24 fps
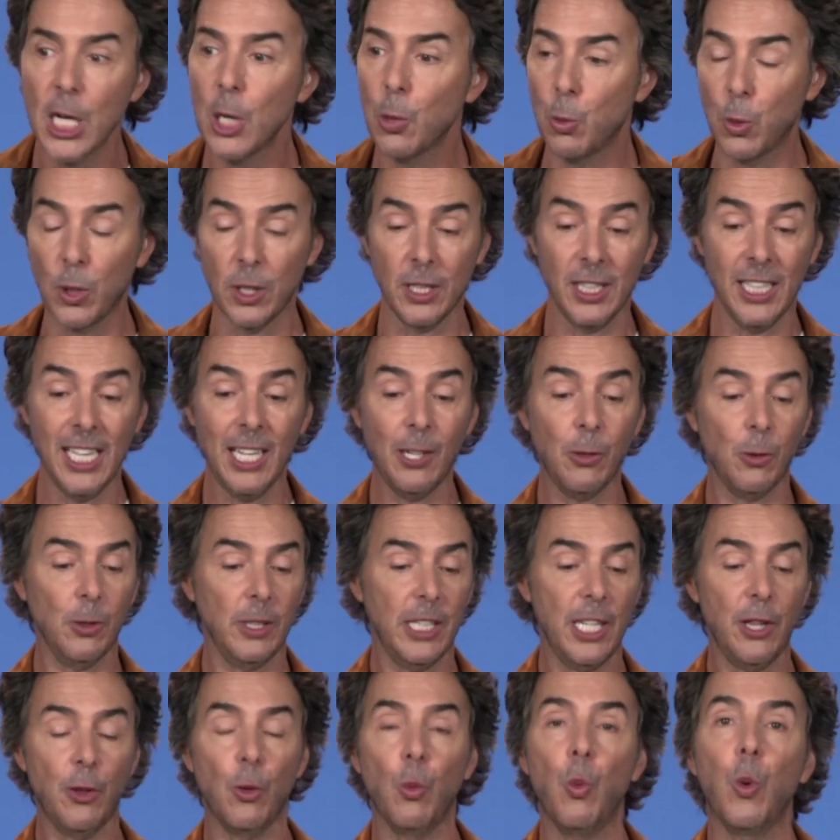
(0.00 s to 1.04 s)
where
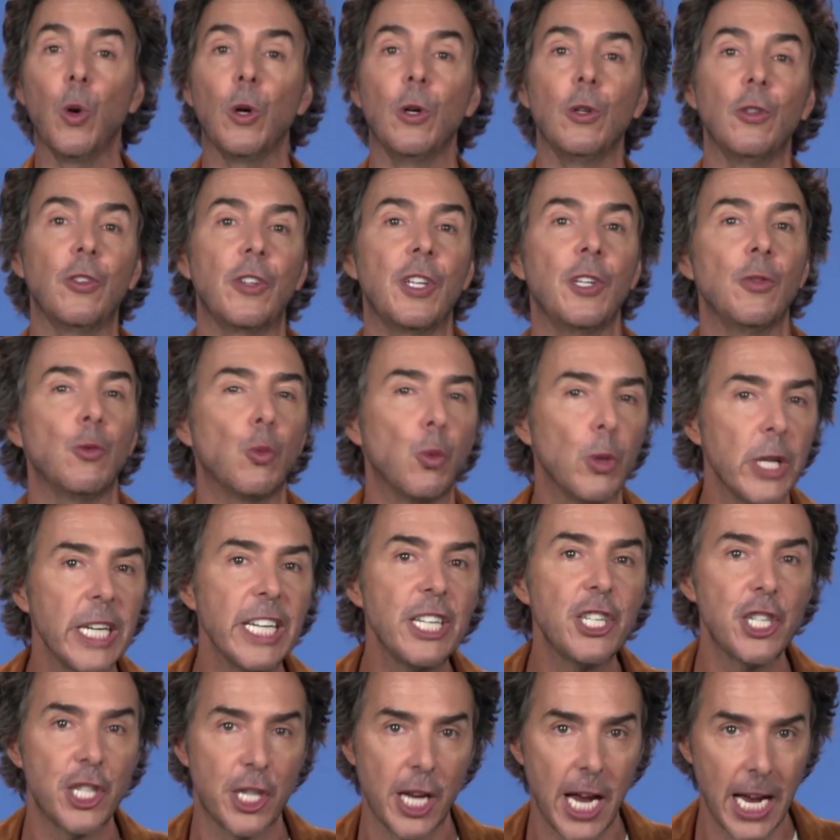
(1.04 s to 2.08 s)
literally the world can
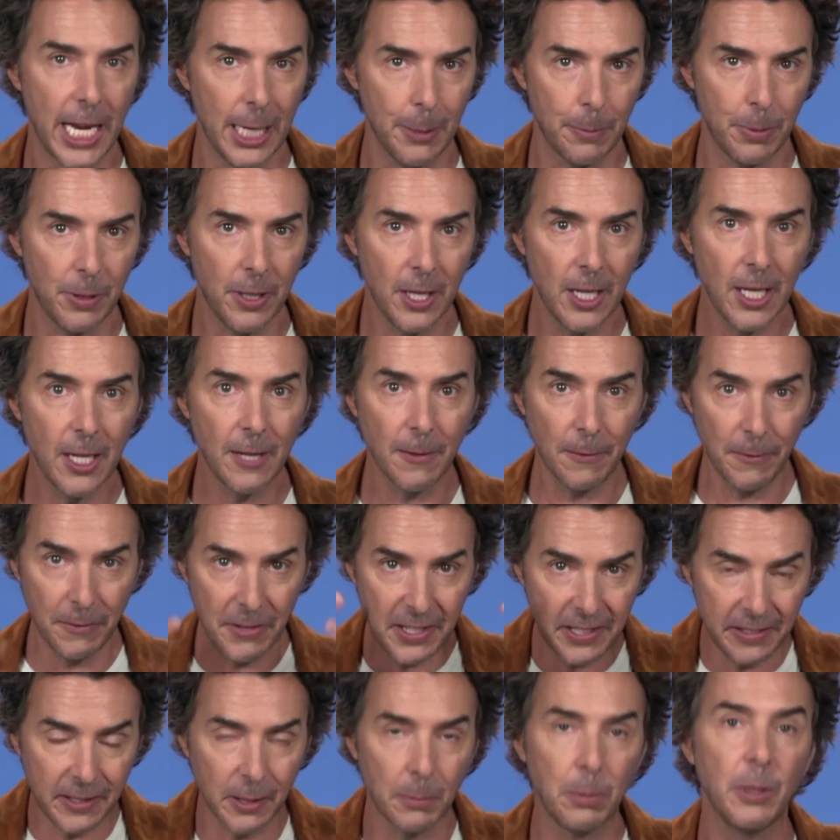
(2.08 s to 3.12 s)
reshape
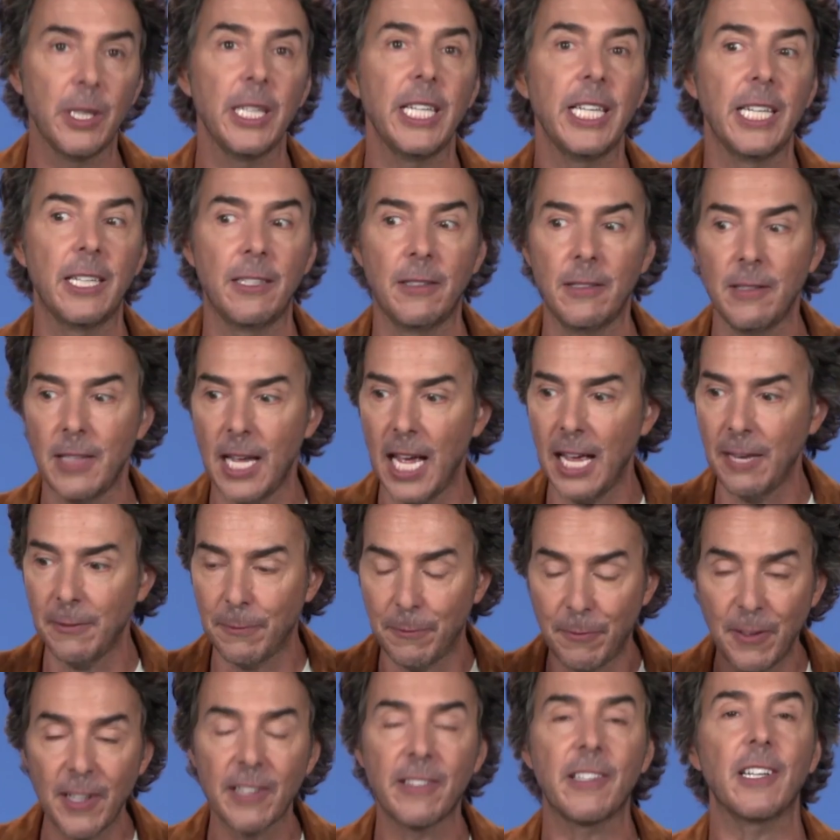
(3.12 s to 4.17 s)
visibly and
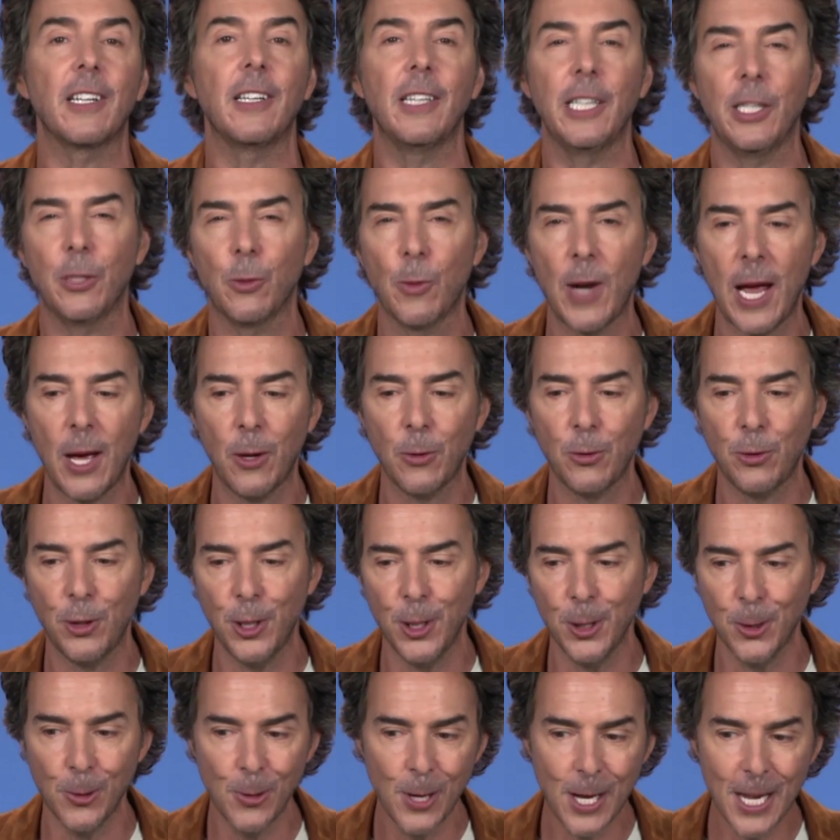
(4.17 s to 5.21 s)
physically around
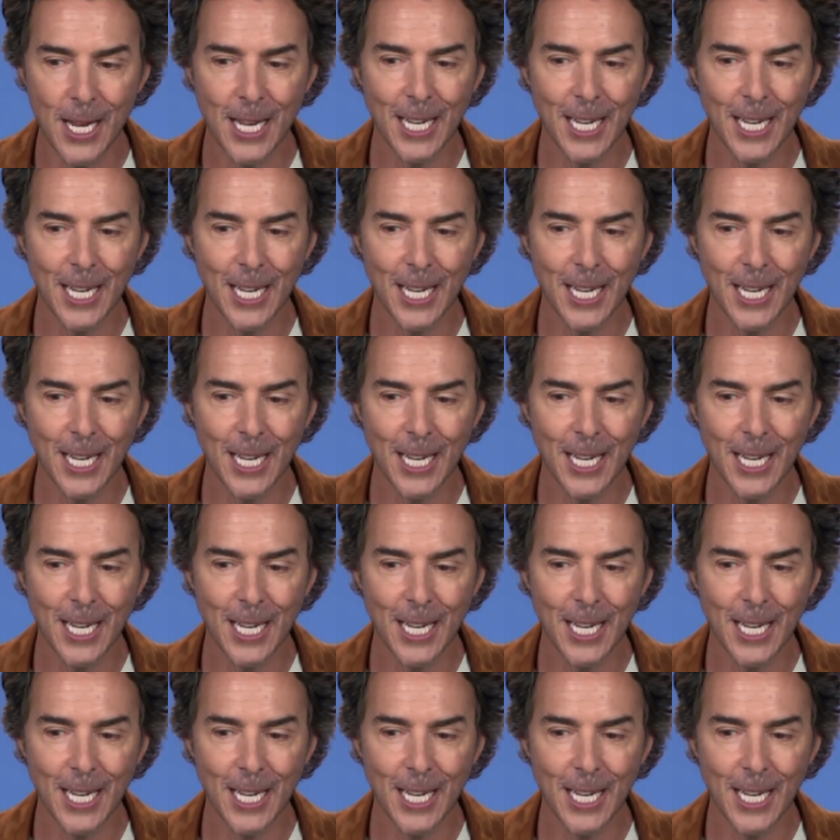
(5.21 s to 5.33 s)
you,